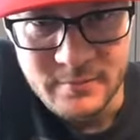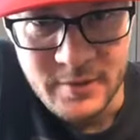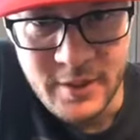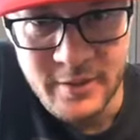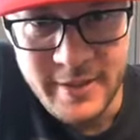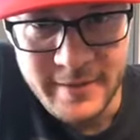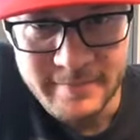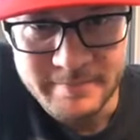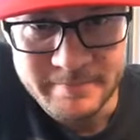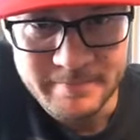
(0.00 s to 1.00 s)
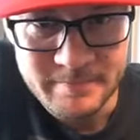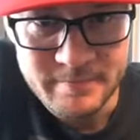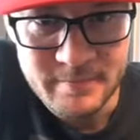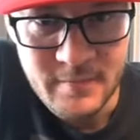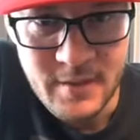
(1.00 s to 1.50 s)
Cody
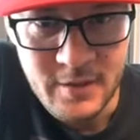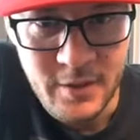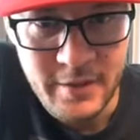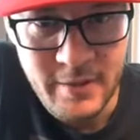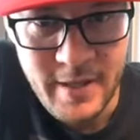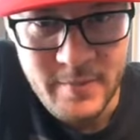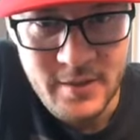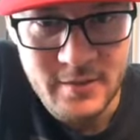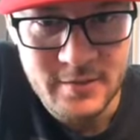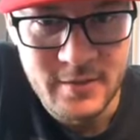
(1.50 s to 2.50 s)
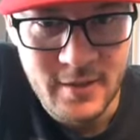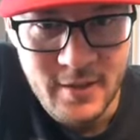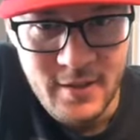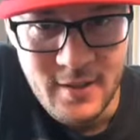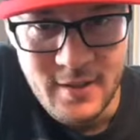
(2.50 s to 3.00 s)
Grams.
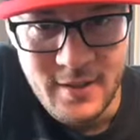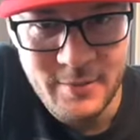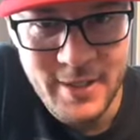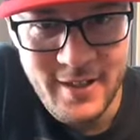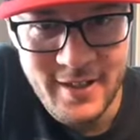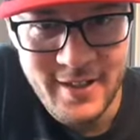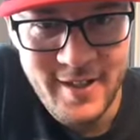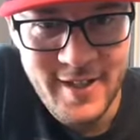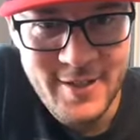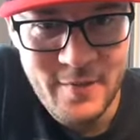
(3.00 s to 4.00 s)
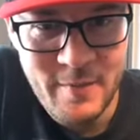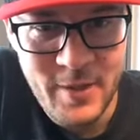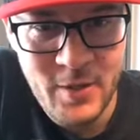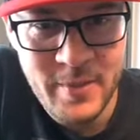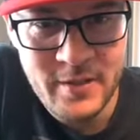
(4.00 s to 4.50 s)
Here we are. Heat of the
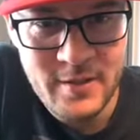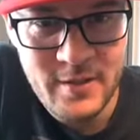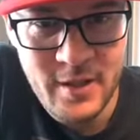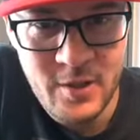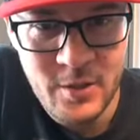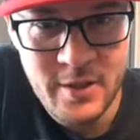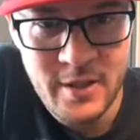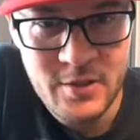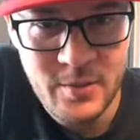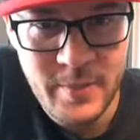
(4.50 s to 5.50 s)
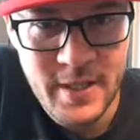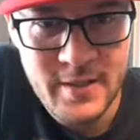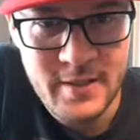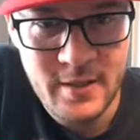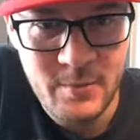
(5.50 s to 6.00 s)
moment. The whole thing took
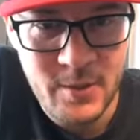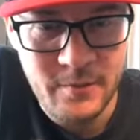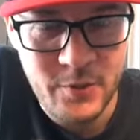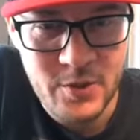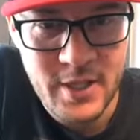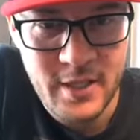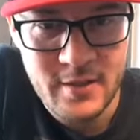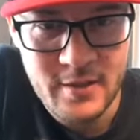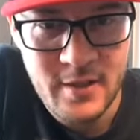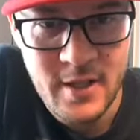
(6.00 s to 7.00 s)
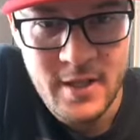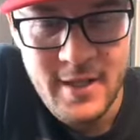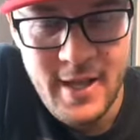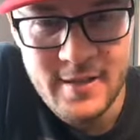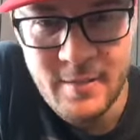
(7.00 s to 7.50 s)
place in what, 4 seconds?
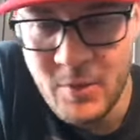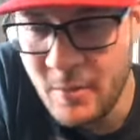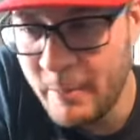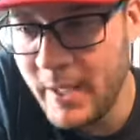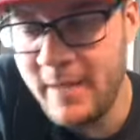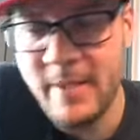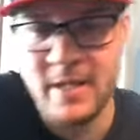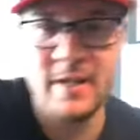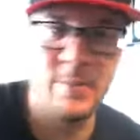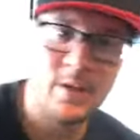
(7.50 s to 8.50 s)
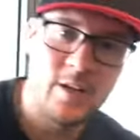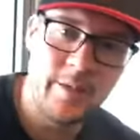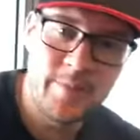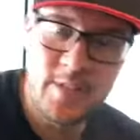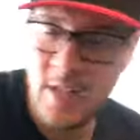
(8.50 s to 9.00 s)
Yes, I'm not blaming anyone.
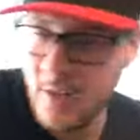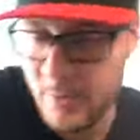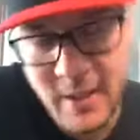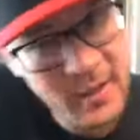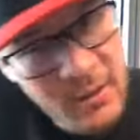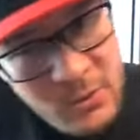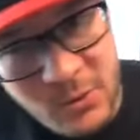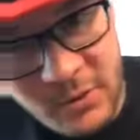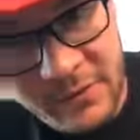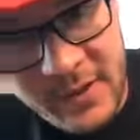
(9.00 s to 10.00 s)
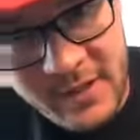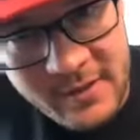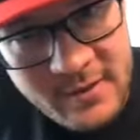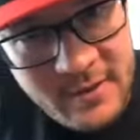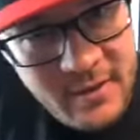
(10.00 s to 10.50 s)
I'm saying we need a rule for
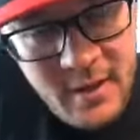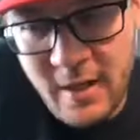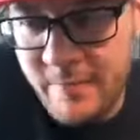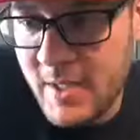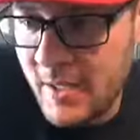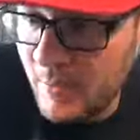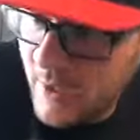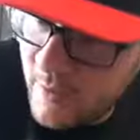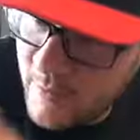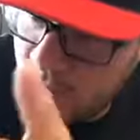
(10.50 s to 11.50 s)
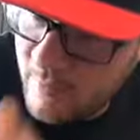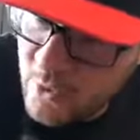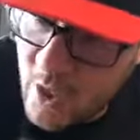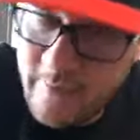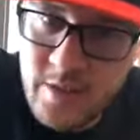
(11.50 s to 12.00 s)
this. I'm saying when
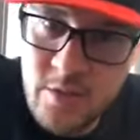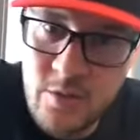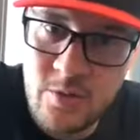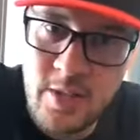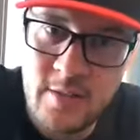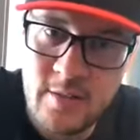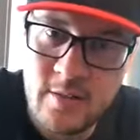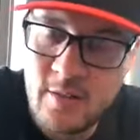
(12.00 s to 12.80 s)
drivers do this,